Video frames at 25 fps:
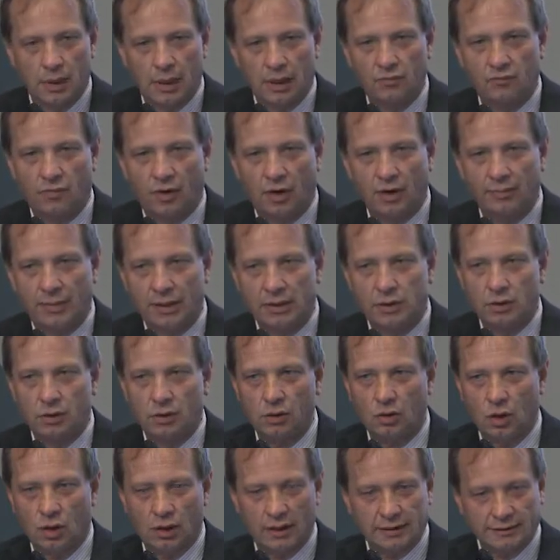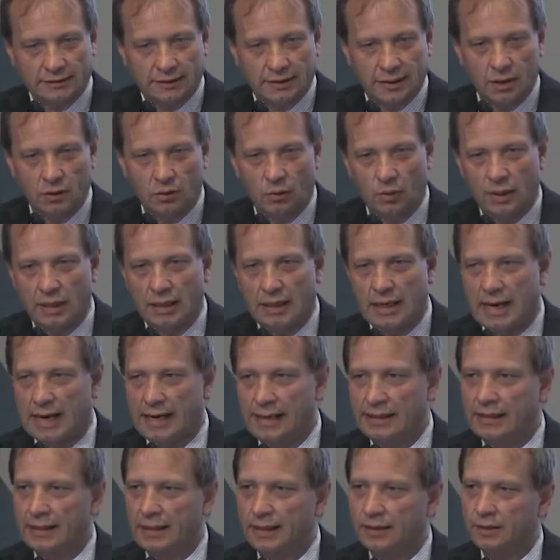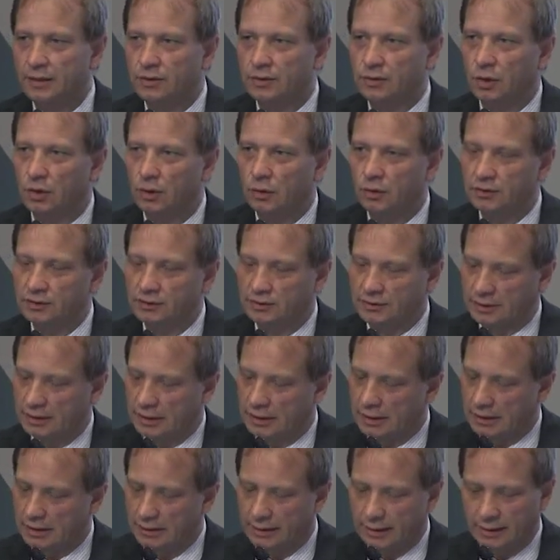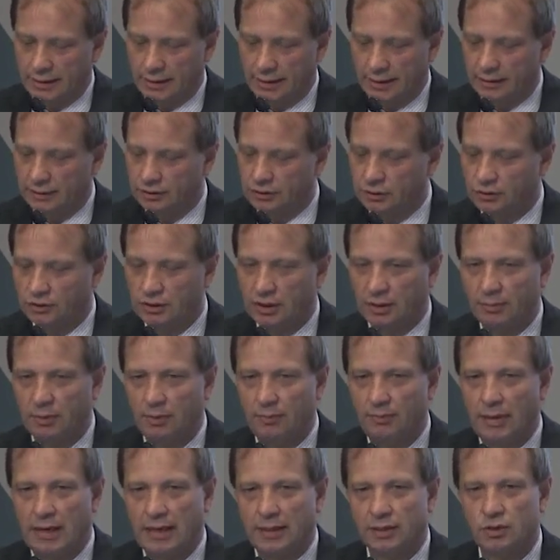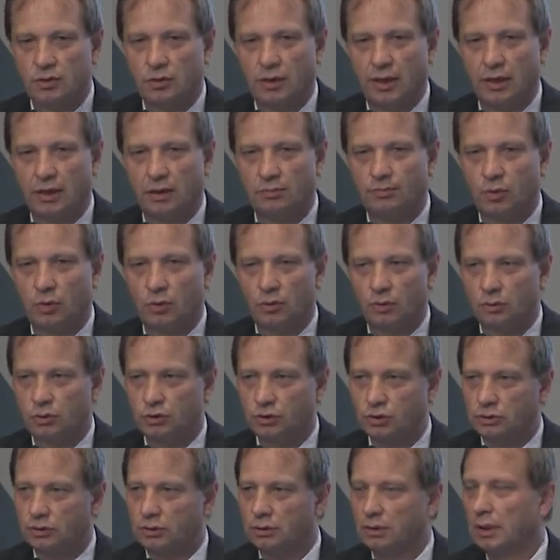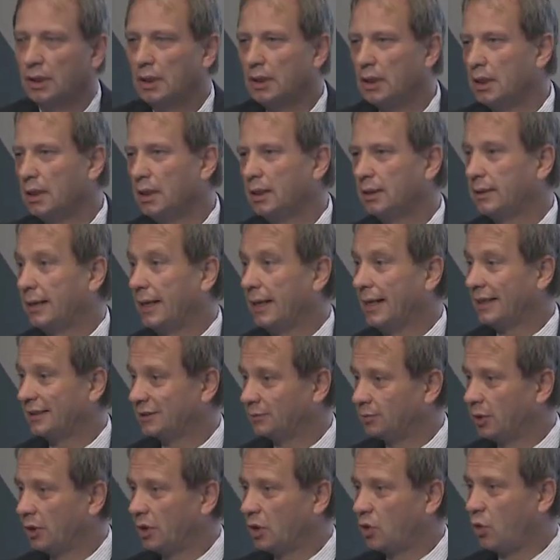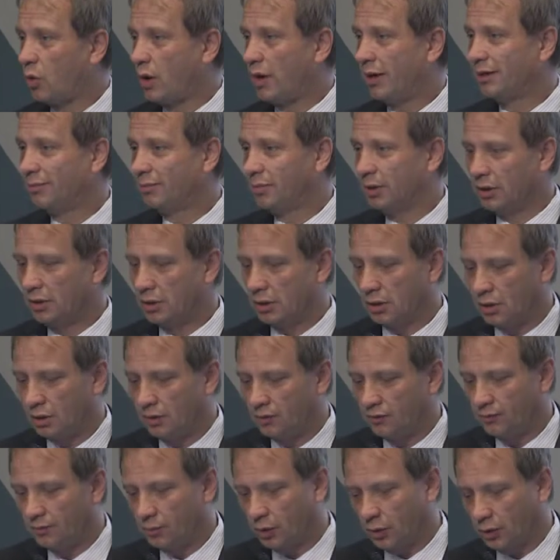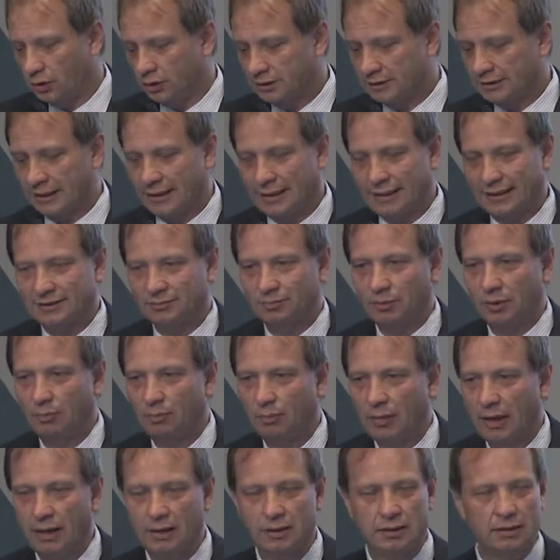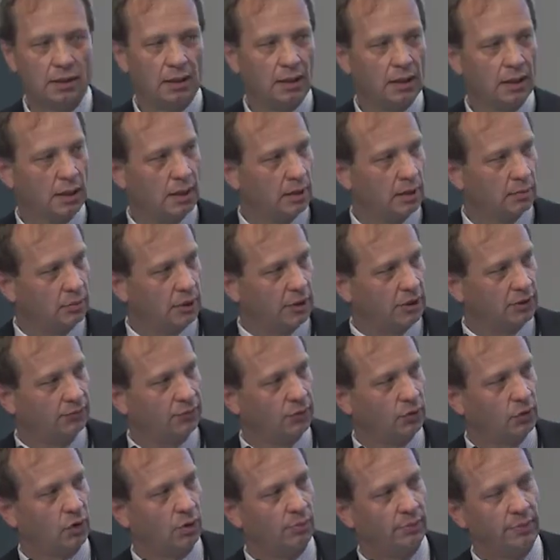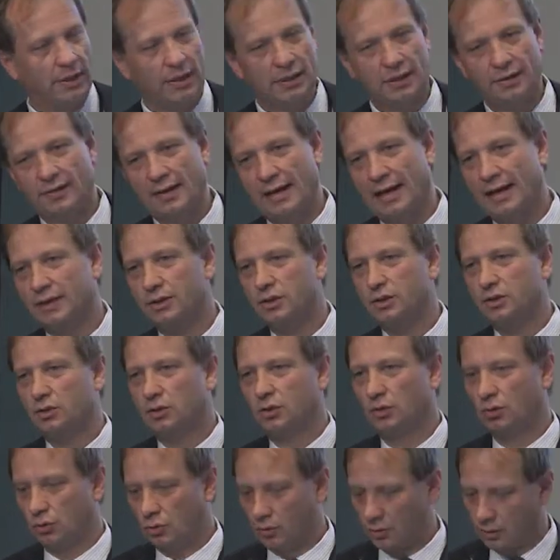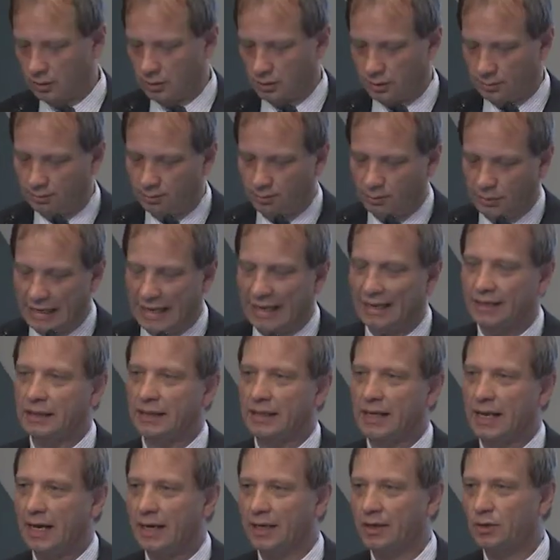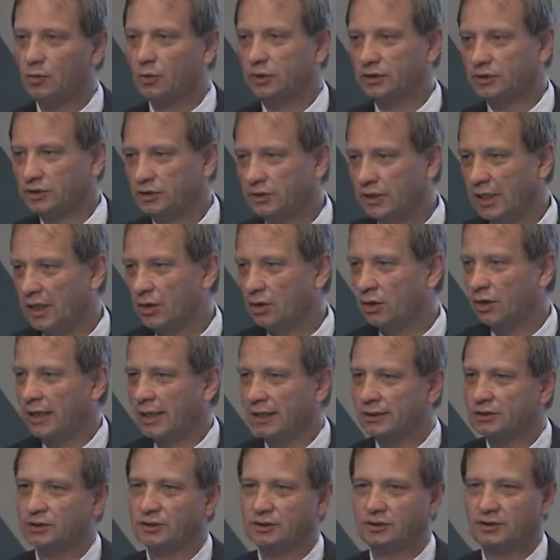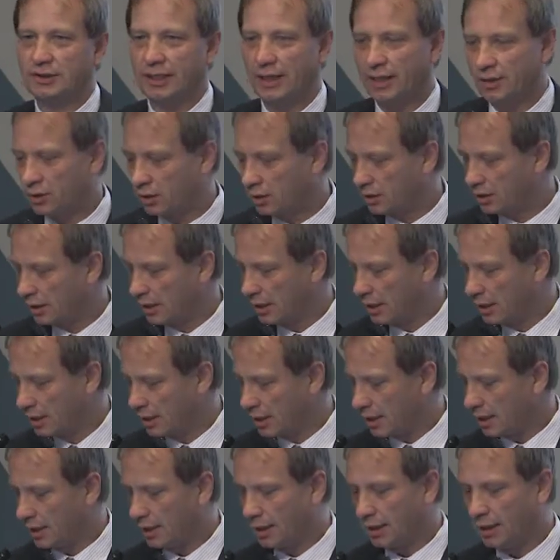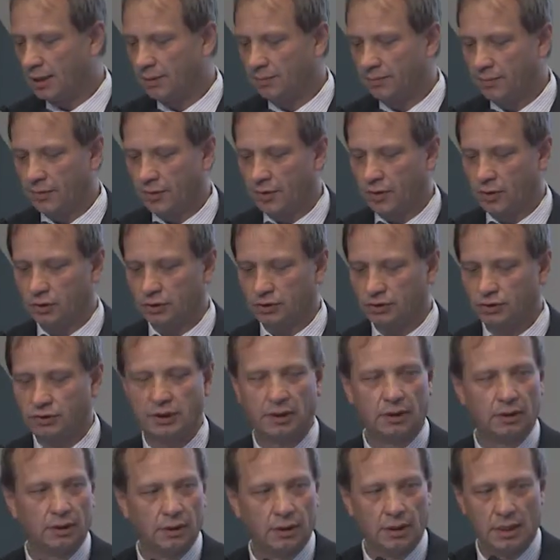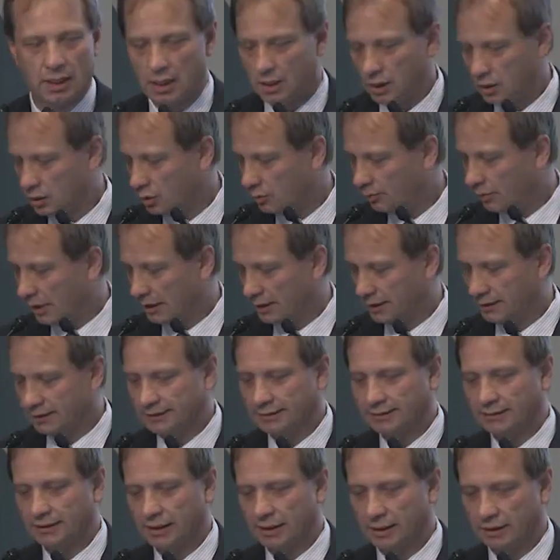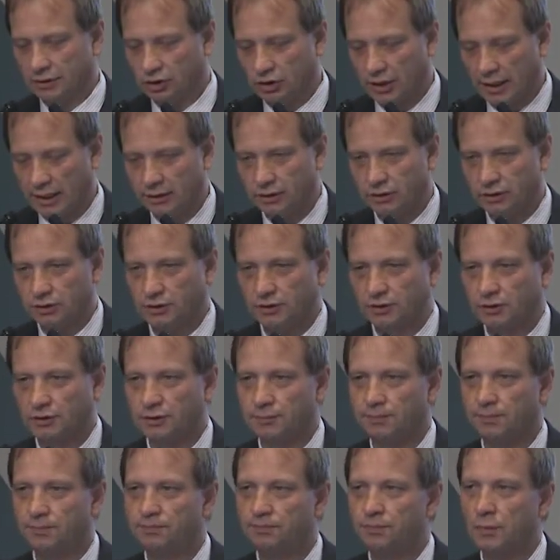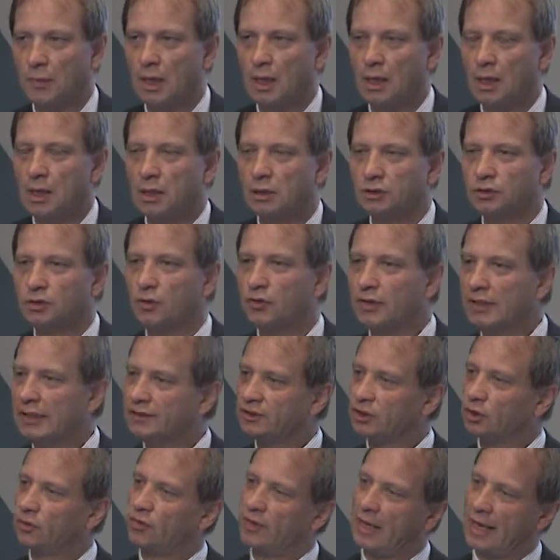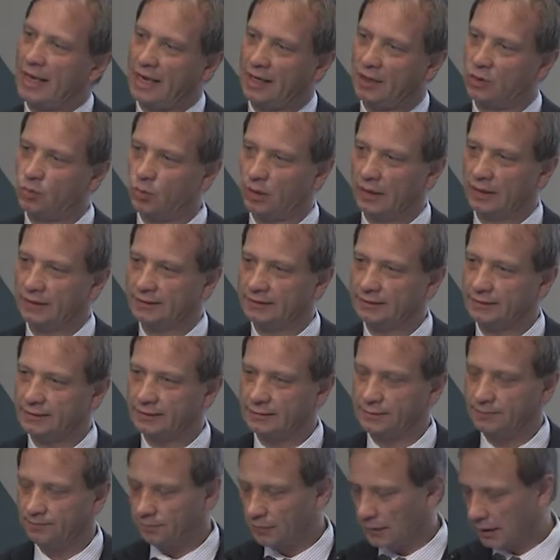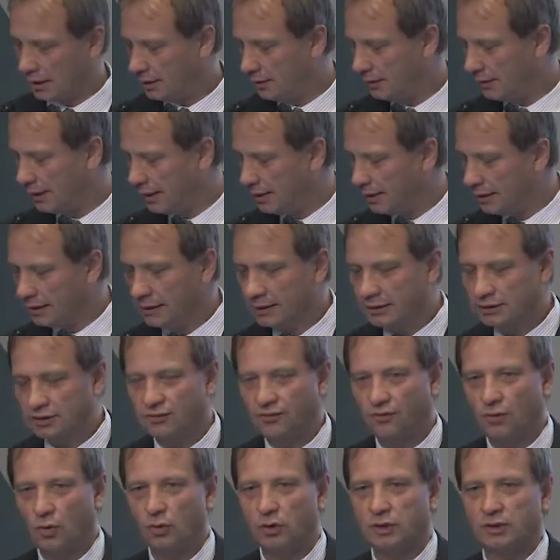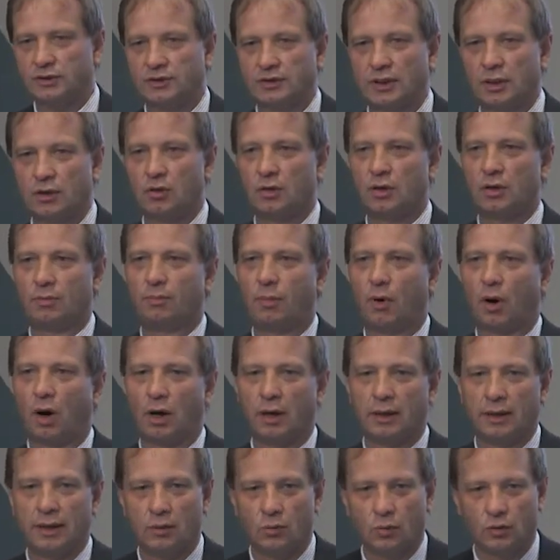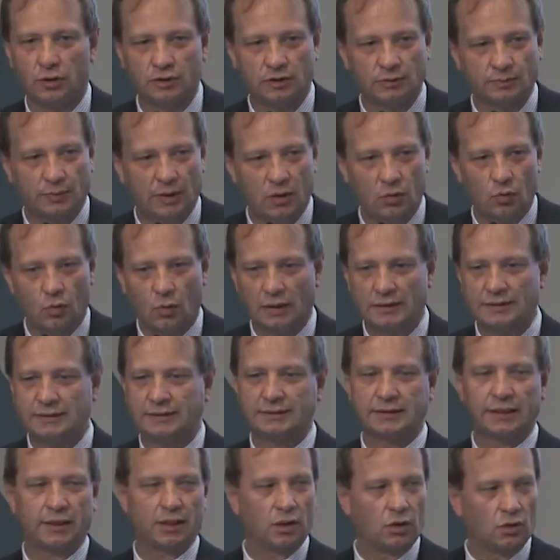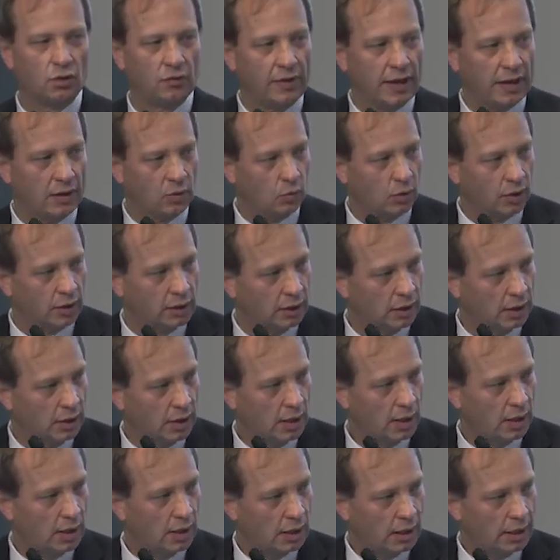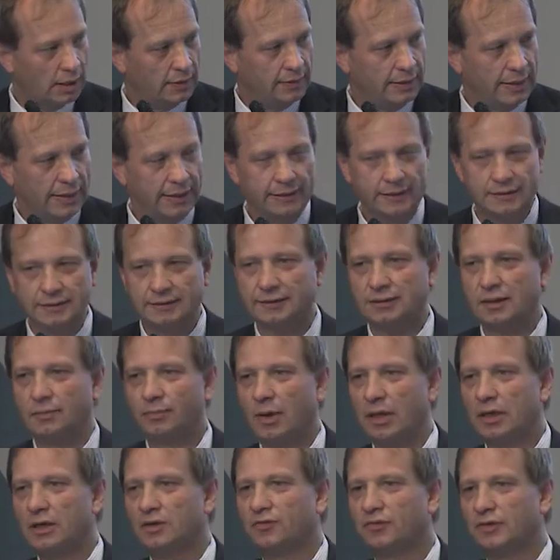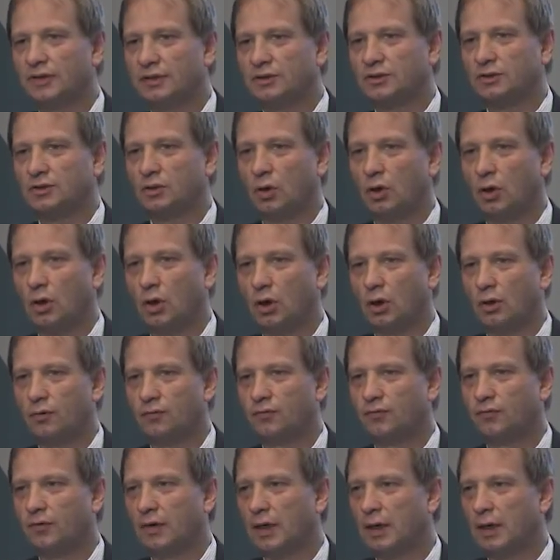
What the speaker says: Environmental costs, he already highlighted those. Again, just coming back to air pollution, there has been quite a bit of progress that has been made. But if you compare that to the black line, which is the international standard, there are still humongous challenges. So these are the headwinds. And then he's focusing on a part, and I want to spend 1 second on that one, and that is the benefits of